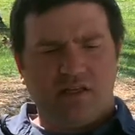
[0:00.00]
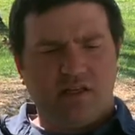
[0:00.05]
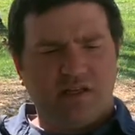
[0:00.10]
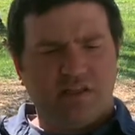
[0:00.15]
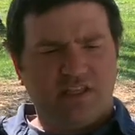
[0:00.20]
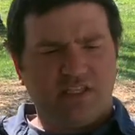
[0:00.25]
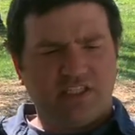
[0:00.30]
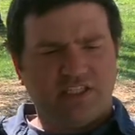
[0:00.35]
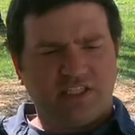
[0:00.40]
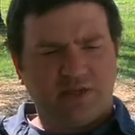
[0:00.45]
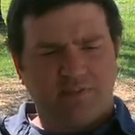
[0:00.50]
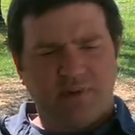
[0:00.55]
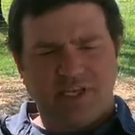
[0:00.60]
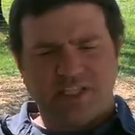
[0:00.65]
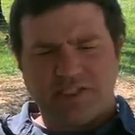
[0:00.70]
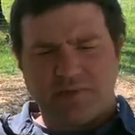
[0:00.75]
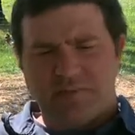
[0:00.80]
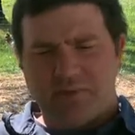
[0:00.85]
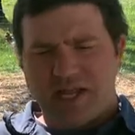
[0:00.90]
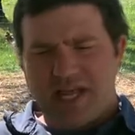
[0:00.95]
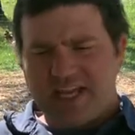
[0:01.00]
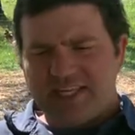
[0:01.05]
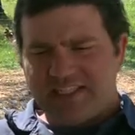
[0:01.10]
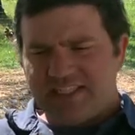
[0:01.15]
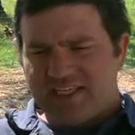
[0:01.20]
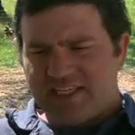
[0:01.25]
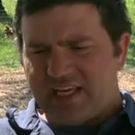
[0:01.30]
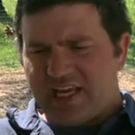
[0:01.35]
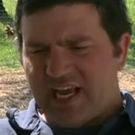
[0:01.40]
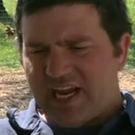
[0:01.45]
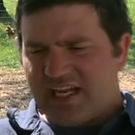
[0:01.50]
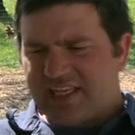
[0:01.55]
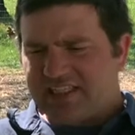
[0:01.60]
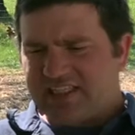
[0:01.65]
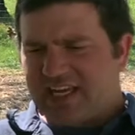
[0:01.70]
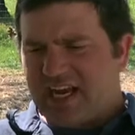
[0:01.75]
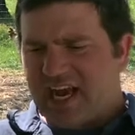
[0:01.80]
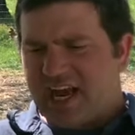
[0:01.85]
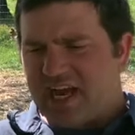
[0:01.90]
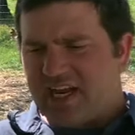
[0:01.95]
This is a piece of plastic and it's
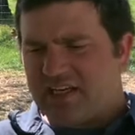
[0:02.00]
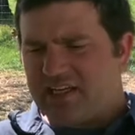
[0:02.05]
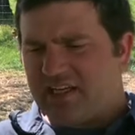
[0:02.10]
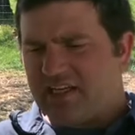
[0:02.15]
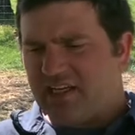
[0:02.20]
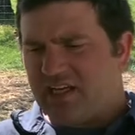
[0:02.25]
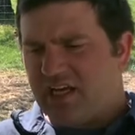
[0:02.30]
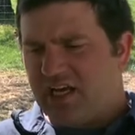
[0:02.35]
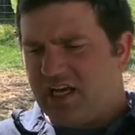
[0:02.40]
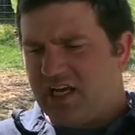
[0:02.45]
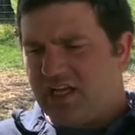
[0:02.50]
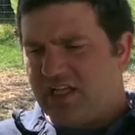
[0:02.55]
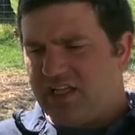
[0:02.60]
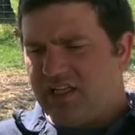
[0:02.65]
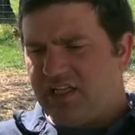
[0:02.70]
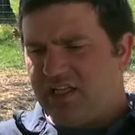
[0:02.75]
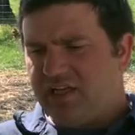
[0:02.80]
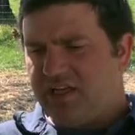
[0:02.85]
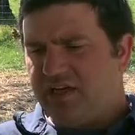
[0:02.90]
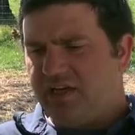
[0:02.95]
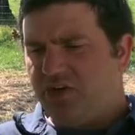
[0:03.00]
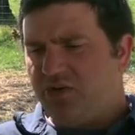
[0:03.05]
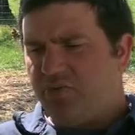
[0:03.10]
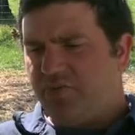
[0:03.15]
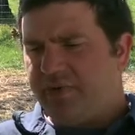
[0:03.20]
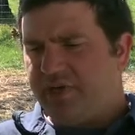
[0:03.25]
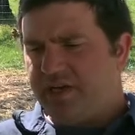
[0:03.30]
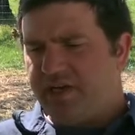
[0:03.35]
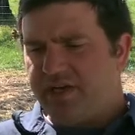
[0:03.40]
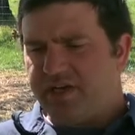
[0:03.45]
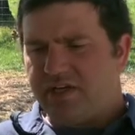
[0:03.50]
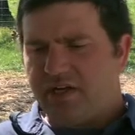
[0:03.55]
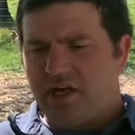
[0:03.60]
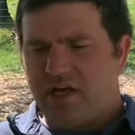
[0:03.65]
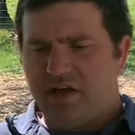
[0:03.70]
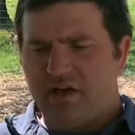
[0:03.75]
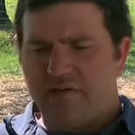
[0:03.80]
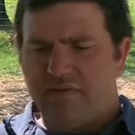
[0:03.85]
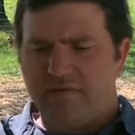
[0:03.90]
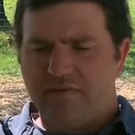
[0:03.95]
got a little bit
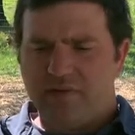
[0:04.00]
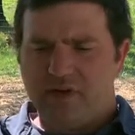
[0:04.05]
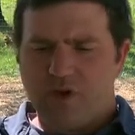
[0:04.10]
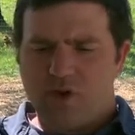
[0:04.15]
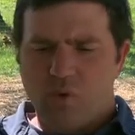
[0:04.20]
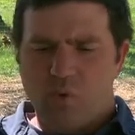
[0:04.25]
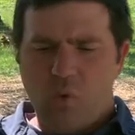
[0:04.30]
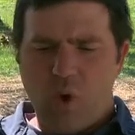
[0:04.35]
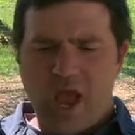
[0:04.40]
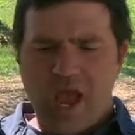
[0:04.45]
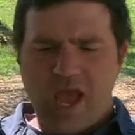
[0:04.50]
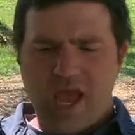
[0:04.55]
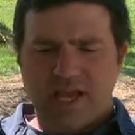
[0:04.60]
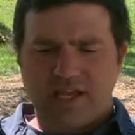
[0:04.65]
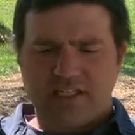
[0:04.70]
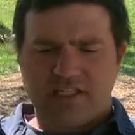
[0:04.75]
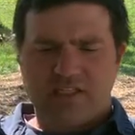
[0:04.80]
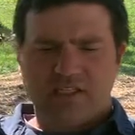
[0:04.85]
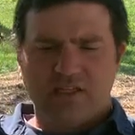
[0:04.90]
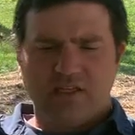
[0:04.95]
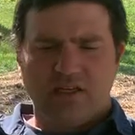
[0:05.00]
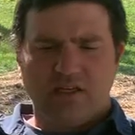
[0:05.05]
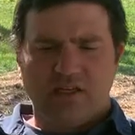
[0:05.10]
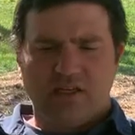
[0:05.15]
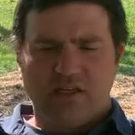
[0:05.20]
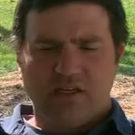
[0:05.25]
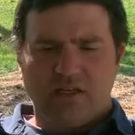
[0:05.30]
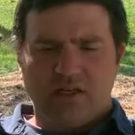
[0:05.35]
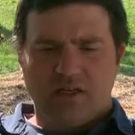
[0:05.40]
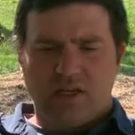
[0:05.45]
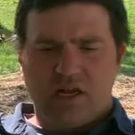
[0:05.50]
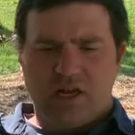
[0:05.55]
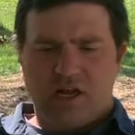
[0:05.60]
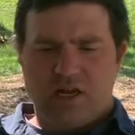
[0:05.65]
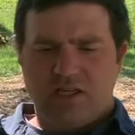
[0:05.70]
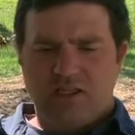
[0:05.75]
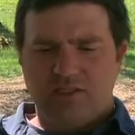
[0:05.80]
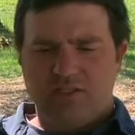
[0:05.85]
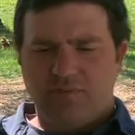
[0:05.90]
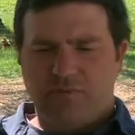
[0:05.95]
of wax
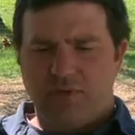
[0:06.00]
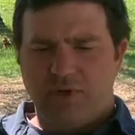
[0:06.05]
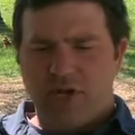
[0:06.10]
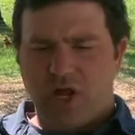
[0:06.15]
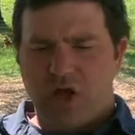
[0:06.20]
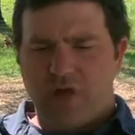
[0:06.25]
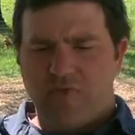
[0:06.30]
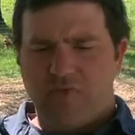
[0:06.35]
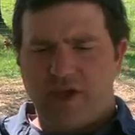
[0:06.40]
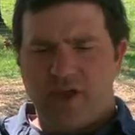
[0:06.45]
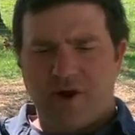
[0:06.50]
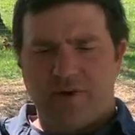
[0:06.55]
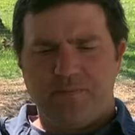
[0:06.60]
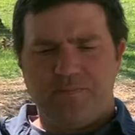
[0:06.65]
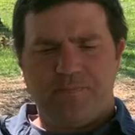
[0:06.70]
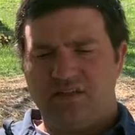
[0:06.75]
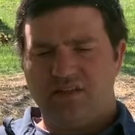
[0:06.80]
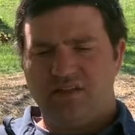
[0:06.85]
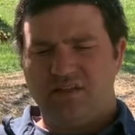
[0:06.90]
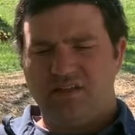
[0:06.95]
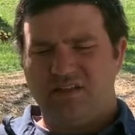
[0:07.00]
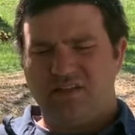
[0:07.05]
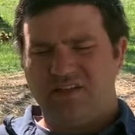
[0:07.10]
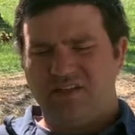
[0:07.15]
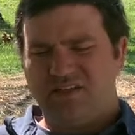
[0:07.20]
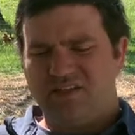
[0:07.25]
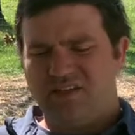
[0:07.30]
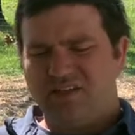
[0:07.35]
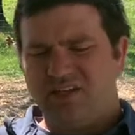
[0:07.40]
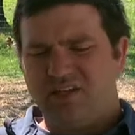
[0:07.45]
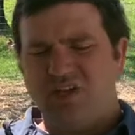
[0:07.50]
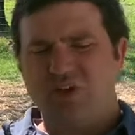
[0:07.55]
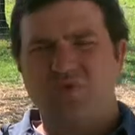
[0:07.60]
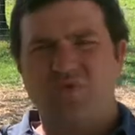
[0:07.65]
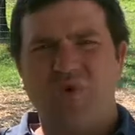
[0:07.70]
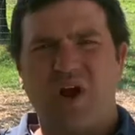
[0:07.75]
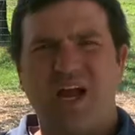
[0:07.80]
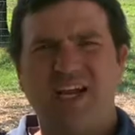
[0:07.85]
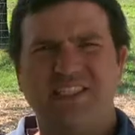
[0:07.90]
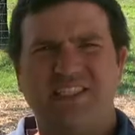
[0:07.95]
put on there.
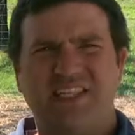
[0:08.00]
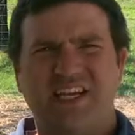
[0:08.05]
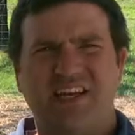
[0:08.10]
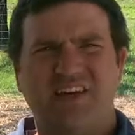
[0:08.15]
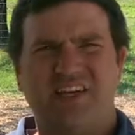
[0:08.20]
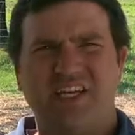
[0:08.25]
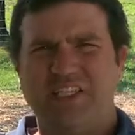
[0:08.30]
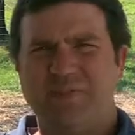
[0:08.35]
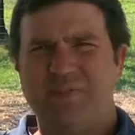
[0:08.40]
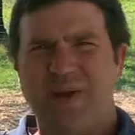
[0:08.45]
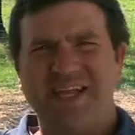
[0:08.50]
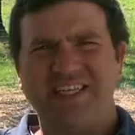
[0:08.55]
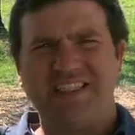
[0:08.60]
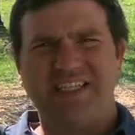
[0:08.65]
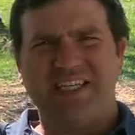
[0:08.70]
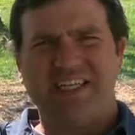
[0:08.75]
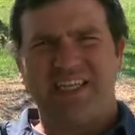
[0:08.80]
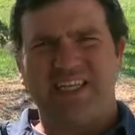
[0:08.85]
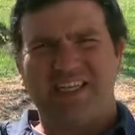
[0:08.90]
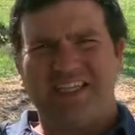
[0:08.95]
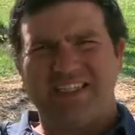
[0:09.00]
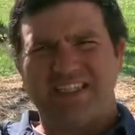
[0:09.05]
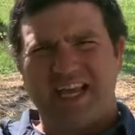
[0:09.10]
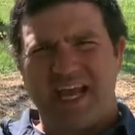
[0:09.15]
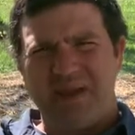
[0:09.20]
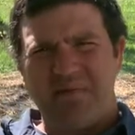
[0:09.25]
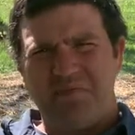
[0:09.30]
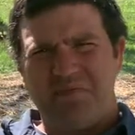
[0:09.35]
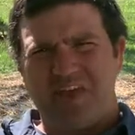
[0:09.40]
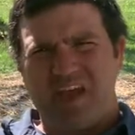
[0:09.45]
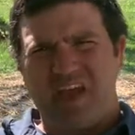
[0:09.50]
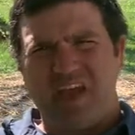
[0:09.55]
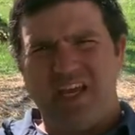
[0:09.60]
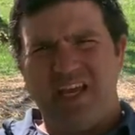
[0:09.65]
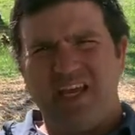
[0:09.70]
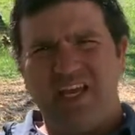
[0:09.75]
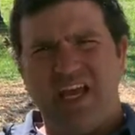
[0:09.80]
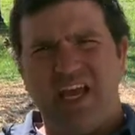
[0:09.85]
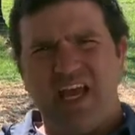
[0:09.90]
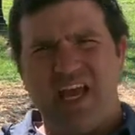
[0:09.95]
Right Cell is basically the same
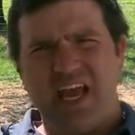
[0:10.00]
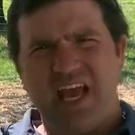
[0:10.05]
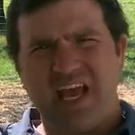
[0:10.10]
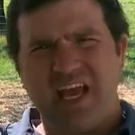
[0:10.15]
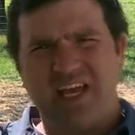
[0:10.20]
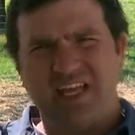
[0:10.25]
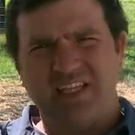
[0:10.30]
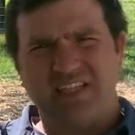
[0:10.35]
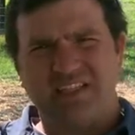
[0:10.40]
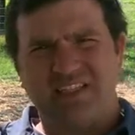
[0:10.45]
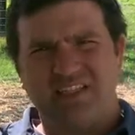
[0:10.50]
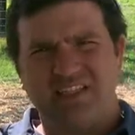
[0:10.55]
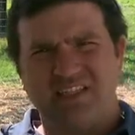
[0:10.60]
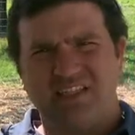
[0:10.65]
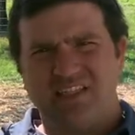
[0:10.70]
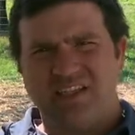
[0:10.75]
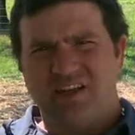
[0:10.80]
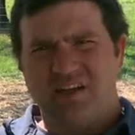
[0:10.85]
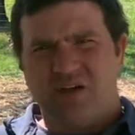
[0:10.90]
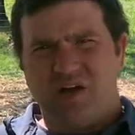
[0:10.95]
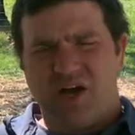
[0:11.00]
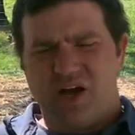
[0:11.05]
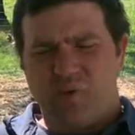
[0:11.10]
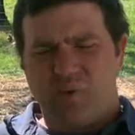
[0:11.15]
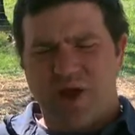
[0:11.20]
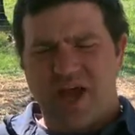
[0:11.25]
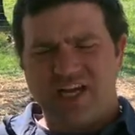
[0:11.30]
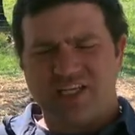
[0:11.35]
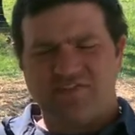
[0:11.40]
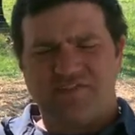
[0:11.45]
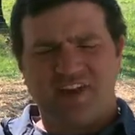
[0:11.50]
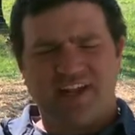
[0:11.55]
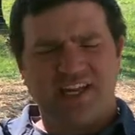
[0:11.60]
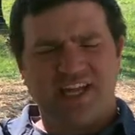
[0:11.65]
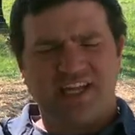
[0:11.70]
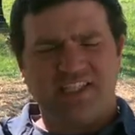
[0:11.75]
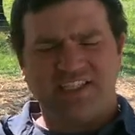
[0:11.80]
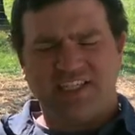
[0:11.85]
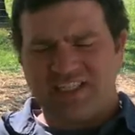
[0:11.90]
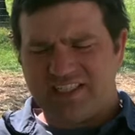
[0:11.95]
thing as wax
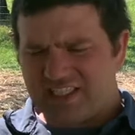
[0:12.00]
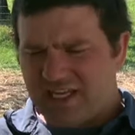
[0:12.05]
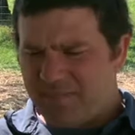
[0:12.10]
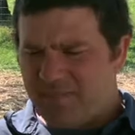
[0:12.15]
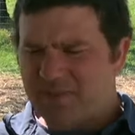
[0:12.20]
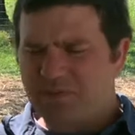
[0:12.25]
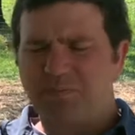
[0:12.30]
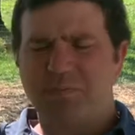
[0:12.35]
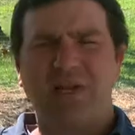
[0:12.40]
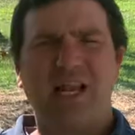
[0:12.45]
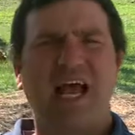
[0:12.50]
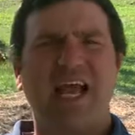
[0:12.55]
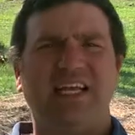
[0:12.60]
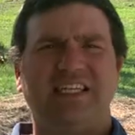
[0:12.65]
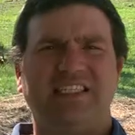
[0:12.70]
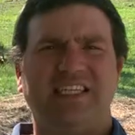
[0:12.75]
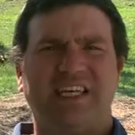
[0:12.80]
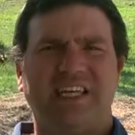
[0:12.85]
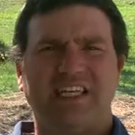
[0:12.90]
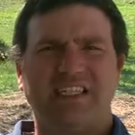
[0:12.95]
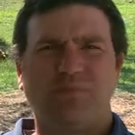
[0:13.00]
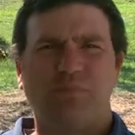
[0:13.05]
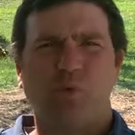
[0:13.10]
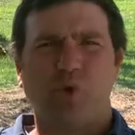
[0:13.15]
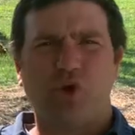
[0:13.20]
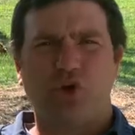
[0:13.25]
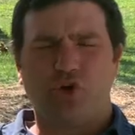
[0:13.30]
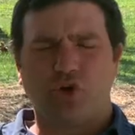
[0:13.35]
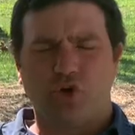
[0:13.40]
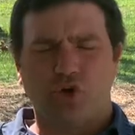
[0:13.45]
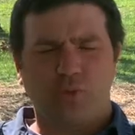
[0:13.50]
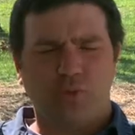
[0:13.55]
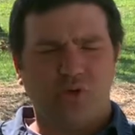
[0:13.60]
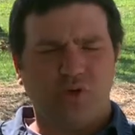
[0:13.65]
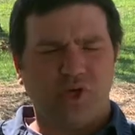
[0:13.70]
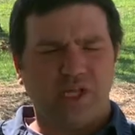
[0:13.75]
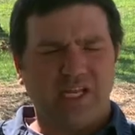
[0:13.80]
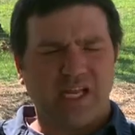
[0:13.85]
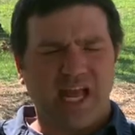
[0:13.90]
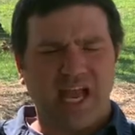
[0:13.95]
foundation, except it's plastic. It's more
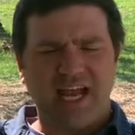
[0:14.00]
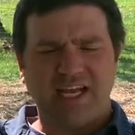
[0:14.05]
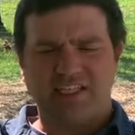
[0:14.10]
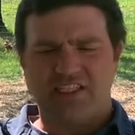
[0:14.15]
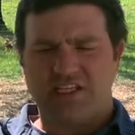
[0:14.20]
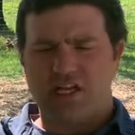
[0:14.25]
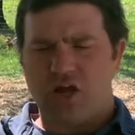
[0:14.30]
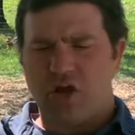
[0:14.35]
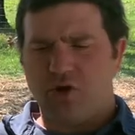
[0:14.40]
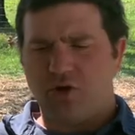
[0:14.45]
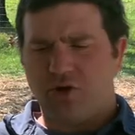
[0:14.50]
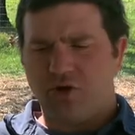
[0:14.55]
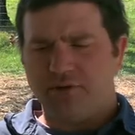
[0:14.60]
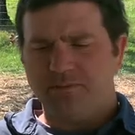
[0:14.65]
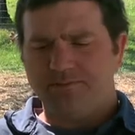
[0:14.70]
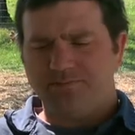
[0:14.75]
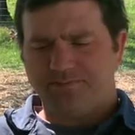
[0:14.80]
durable, it lasts longer.